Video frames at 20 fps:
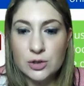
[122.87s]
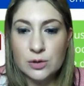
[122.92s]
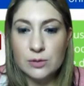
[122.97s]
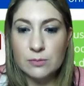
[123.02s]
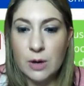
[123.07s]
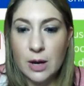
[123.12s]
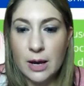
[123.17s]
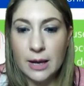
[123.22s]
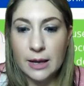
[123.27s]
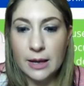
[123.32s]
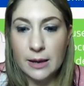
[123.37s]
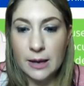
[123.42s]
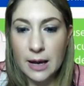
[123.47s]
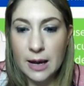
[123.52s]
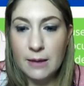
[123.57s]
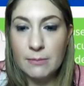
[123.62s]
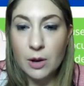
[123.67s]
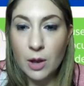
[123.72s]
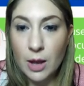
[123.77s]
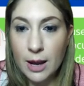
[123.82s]
to my
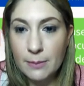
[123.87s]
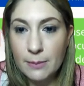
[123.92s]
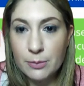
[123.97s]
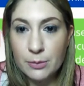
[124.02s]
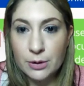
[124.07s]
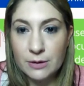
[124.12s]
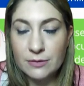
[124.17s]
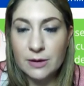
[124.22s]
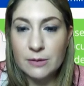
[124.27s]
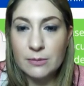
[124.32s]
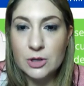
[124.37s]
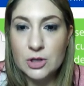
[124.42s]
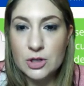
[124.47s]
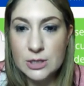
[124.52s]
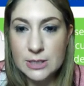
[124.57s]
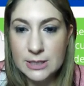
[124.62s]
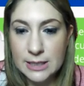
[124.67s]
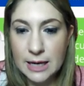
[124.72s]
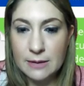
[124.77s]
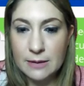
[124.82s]
library of
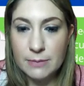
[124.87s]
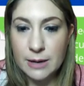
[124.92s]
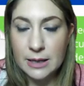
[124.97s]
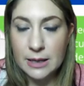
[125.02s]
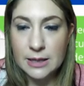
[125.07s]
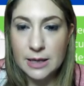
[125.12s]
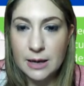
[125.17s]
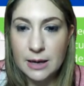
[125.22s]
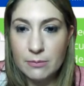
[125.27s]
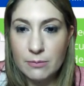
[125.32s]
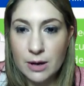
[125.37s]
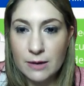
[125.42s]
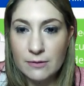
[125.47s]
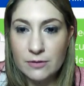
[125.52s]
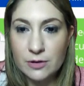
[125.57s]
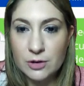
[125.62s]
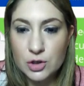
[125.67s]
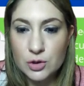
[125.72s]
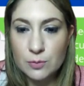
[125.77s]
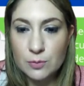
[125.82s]
images and made that my
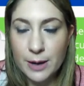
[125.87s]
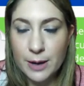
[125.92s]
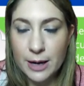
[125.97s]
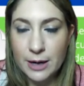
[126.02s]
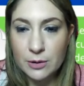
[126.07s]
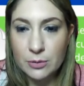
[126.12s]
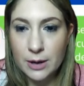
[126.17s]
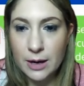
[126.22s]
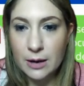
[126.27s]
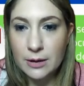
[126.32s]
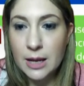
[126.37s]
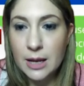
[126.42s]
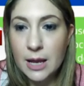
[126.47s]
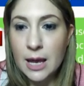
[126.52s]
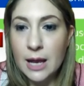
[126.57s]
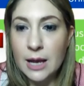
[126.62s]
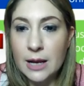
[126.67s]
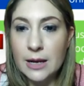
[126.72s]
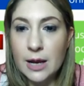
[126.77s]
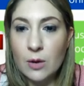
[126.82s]
virtual background.
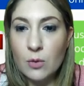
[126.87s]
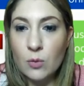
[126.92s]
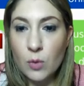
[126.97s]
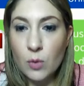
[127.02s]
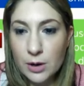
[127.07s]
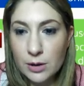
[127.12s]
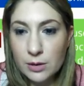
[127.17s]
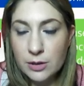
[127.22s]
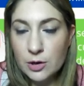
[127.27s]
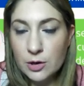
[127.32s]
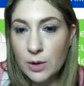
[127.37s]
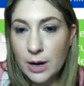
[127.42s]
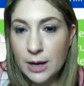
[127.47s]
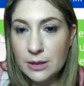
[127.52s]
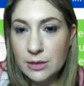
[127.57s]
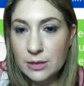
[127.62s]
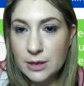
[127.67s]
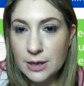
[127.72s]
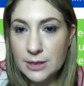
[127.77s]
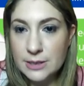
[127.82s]
Now, one of the
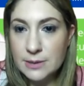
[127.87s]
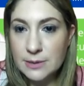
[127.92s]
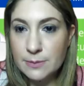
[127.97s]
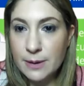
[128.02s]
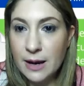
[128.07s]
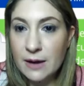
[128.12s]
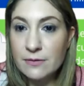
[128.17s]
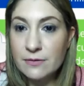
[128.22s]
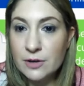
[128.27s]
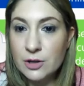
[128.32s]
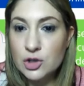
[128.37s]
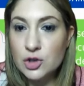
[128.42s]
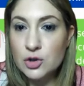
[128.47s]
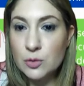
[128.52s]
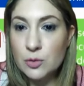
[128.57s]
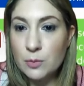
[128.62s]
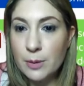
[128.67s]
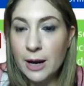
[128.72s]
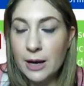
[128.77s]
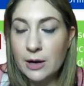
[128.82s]
great things about
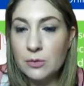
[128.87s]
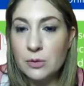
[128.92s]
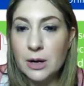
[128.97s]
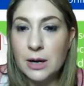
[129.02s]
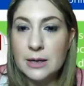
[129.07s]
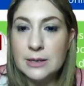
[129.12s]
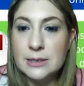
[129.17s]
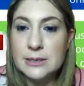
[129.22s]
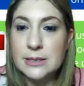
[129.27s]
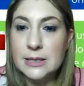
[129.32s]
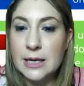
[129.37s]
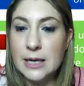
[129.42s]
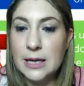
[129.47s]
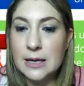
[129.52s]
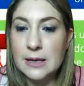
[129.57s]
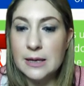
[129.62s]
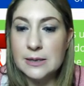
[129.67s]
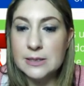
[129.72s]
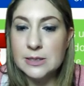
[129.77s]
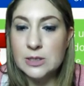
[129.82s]
virtual backgrounds
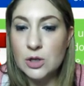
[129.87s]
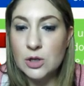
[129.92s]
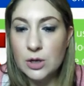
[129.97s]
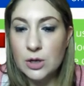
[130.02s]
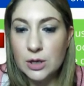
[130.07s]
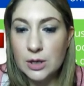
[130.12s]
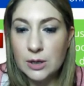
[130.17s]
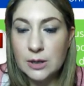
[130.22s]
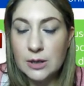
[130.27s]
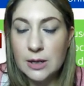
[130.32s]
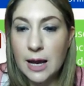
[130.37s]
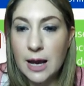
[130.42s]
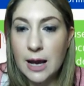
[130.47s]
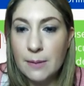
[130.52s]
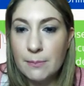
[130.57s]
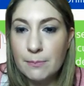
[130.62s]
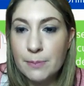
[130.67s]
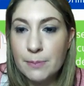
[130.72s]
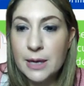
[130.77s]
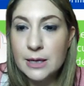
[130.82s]
is you can
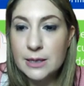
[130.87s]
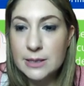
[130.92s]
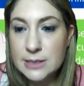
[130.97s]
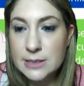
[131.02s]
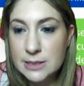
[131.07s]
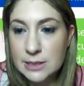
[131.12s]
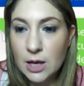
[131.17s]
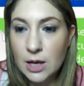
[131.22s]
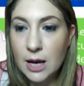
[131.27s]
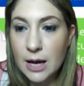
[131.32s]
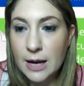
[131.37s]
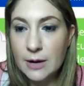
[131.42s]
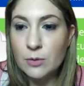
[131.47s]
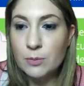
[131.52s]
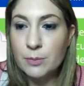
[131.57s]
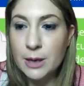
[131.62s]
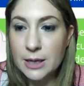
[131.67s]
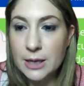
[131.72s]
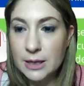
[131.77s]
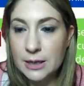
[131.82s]
pick a slide
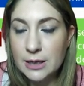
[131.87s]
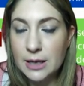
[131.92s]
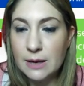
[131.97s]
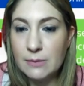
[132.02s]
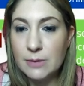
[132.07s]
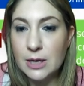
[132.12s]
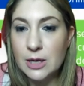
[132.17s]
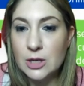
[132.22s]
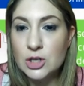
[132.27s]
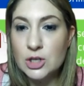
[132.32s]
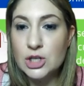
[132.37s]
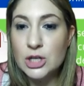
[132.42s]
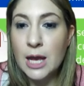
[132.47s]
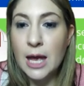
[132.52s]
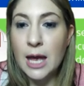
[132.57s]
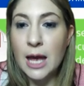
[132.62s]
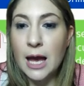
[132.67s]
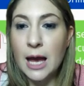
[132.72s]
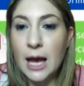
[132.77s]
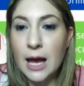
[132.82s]
or pick an image
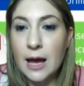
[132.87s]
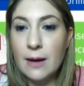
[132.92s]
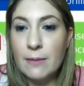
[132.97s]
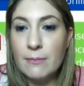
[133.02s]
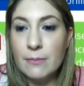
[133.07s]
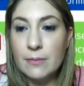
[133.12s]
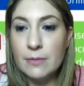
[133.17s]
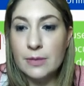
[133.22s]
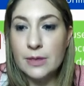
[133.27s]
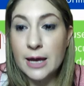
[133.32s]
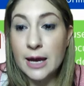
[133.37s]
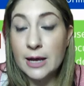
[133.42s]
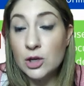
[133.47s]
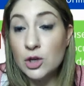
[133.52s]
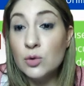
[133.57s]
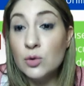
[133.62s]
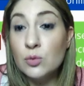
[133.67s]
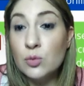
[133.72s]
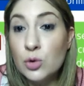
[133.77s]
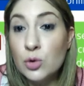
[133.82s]
that
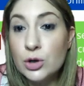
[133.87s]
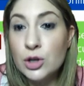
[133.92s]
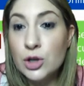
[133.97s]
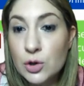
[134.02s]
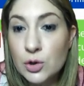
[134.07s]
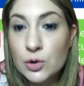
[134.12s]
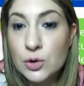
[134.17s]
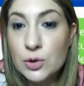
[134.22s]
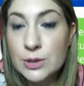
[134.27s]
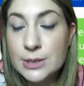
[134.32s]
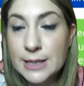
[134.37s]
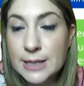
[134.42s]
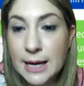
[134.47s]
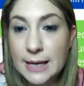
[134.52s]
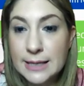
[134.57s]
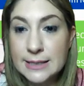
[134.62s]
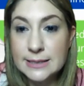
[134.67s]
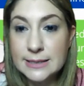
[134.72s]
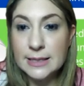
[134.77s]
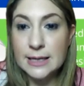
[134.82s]
you would use
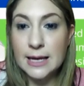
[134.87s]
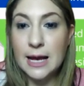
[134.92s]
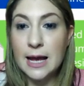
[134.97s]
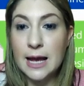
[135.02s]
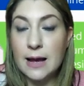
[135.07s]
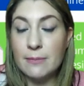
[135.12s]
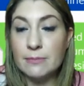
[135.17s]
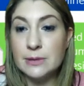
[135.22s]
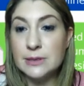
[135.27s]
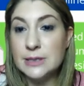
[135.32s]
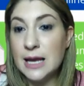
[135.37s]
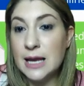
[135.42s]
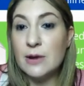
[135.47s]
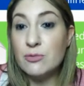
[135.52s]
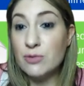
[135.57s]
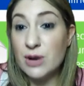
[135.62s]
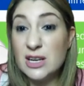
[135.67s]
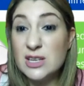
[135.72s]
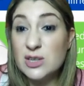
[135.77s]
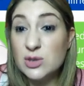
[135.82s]
as a
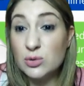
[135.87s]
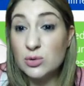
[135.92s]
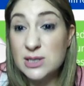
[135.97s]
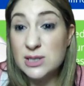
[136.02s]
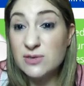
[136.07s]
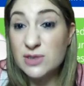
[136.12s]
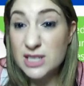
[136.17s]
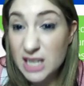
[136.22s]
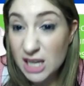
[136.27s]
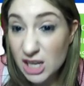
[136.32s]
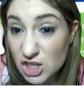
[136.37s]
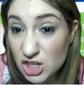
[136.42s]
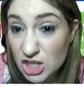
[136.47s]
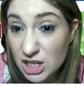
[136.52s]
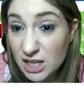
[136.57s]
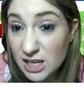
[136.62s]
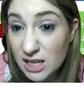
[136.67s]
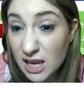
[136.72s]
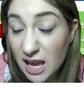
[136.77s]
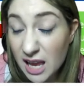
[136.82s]
resource for
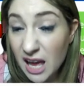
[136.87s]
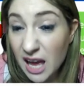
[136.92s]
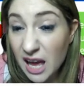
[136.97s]
teaching,